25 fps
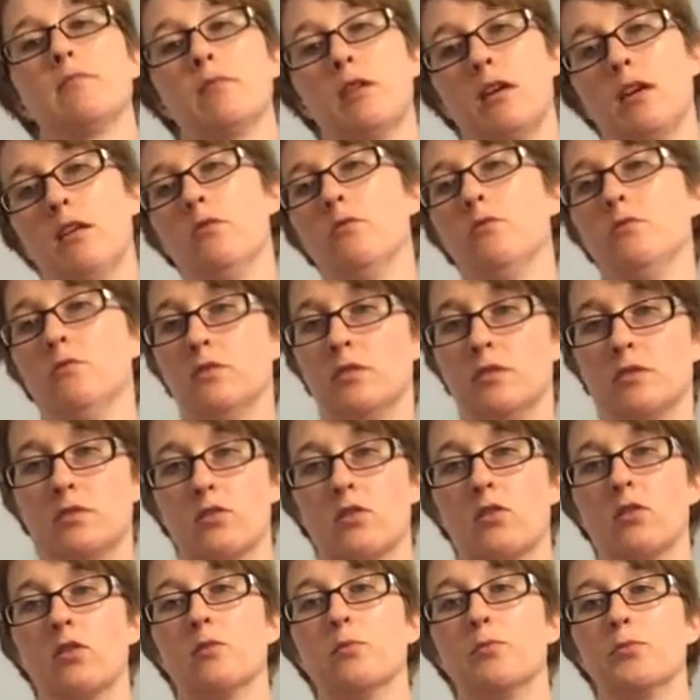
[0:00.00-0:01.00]
I'm kind of holding his
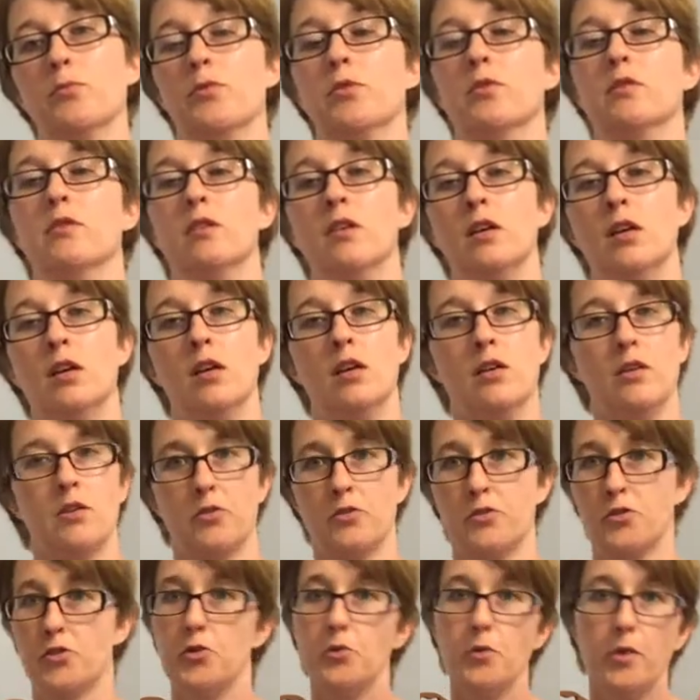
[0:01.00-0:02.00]
arms, and
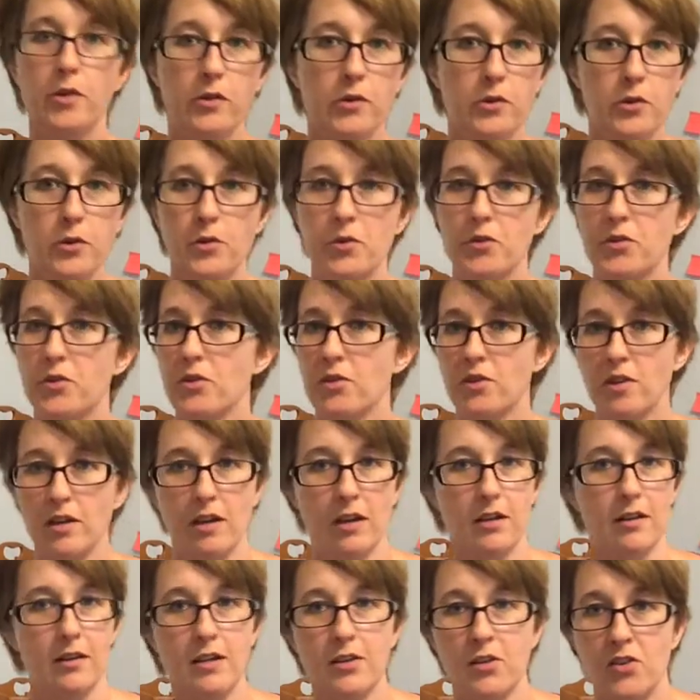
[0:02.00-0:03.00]
there's two other nurses like
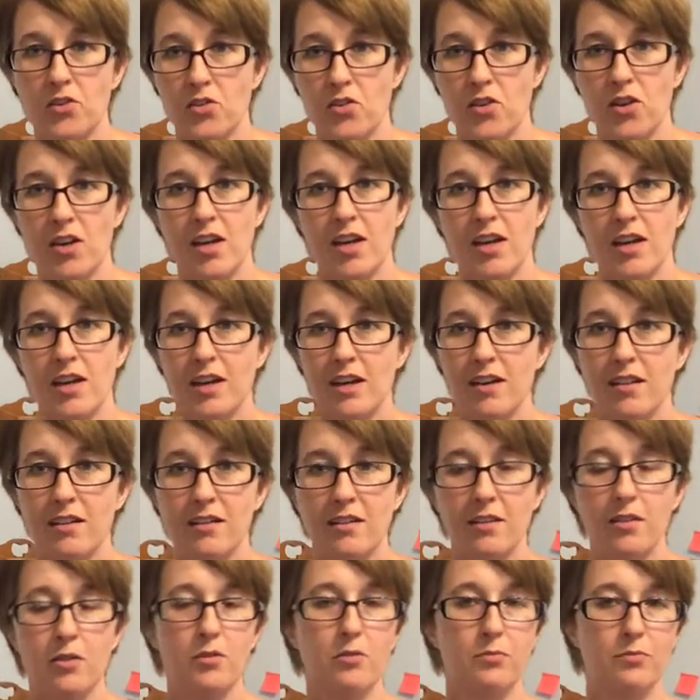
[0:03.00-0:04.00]
on each side,
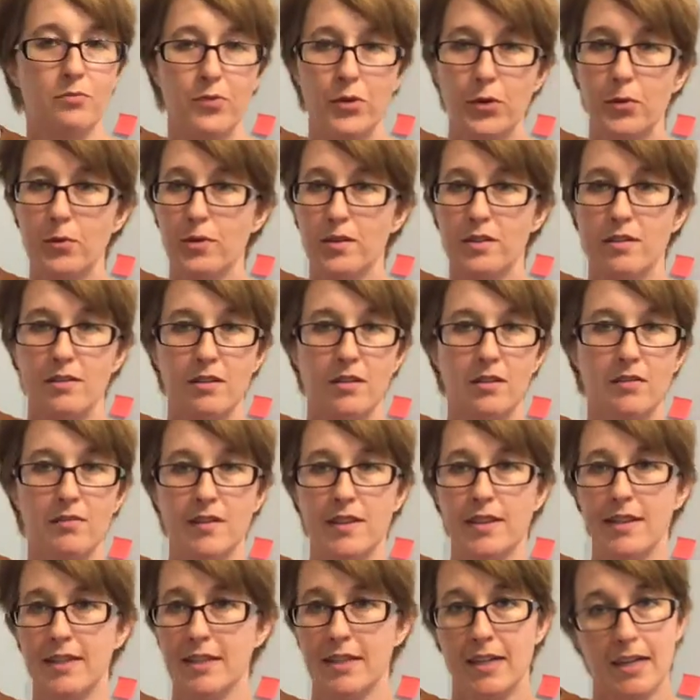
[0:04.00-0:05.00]
you know, doing stuff,
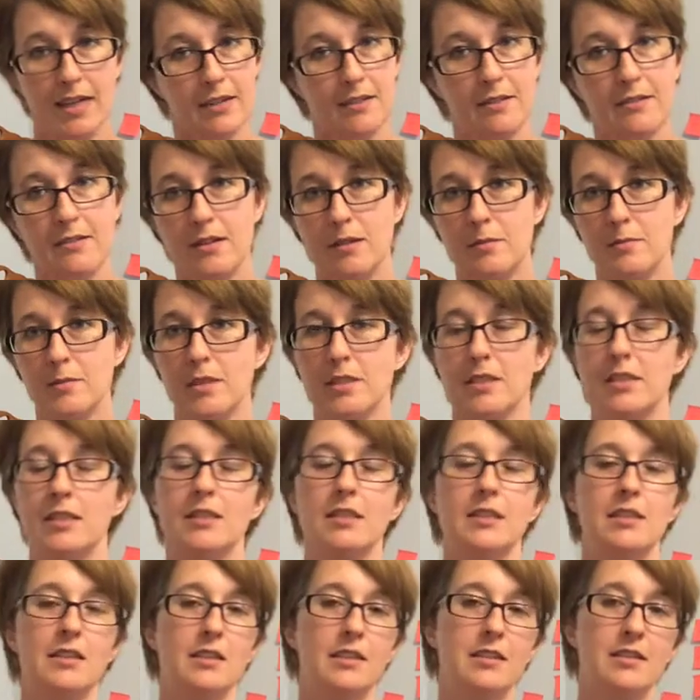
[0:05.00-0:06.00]
and then the doctor comes in
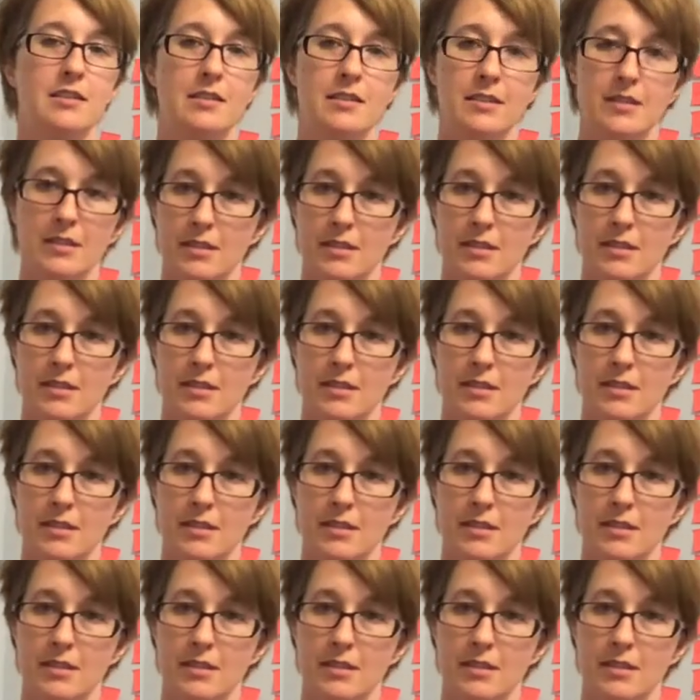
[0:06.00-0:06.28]
and